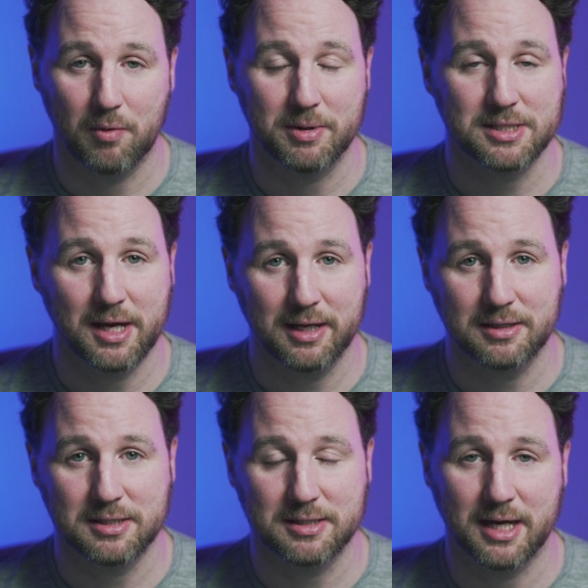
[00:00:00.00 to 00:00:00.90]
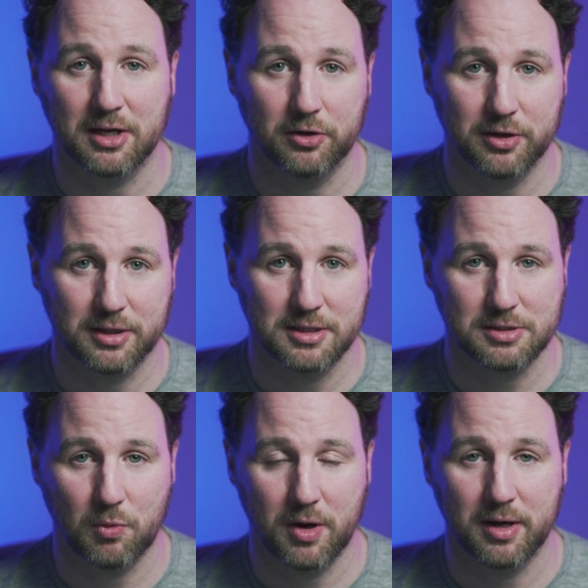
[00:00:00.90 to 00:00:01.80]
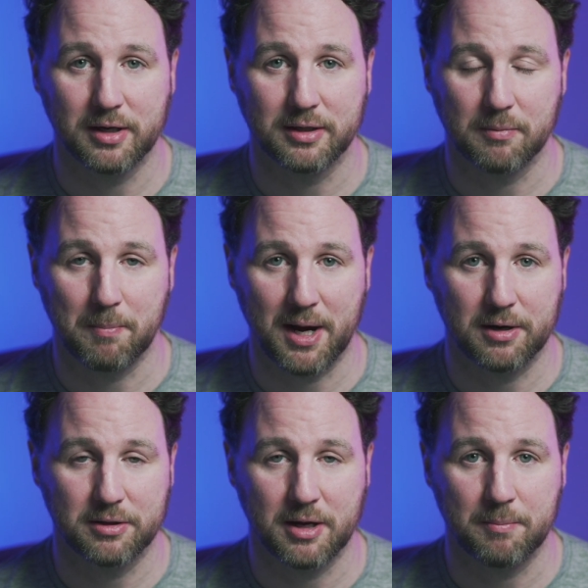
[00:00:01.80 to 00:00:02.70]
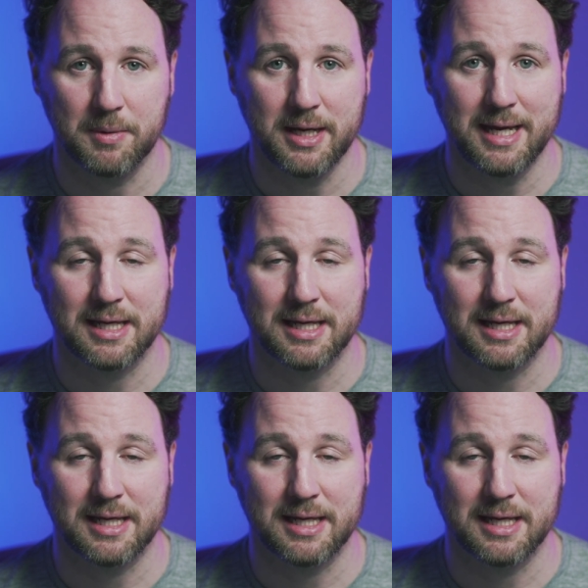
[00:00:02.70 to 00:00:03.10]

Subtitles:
So I'm excited to take a look at this one and compare them.